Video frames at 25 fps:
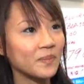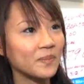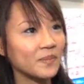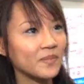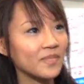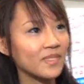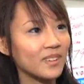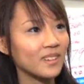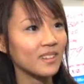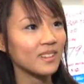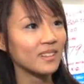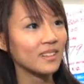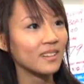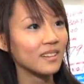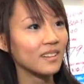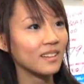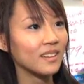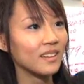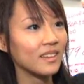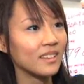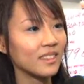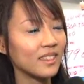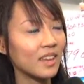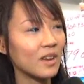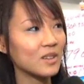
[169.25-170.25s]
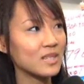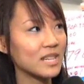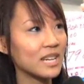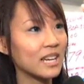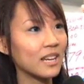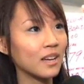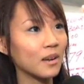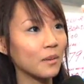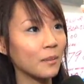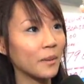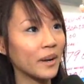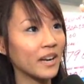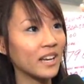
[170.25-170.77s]
Thousand what? Thousand
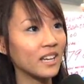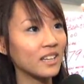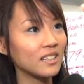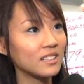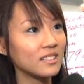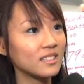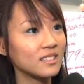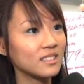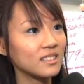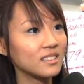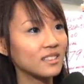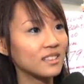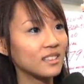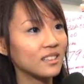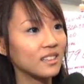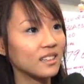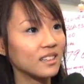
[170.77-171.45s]
gigabytes.